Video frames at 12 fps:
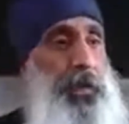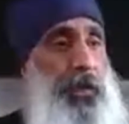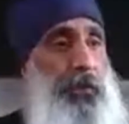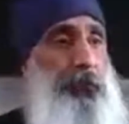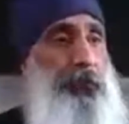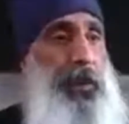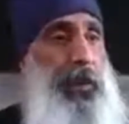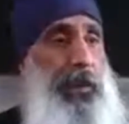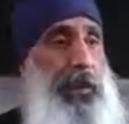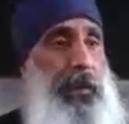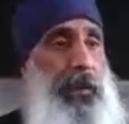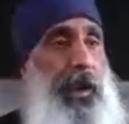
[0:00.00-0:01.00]

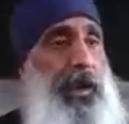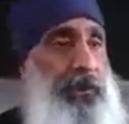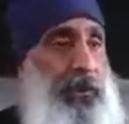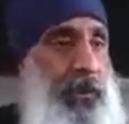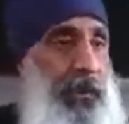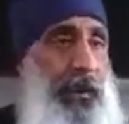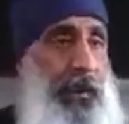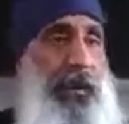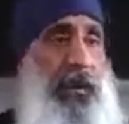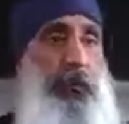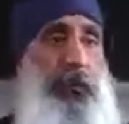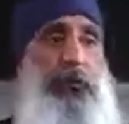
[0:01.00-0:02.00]
feeling isolated,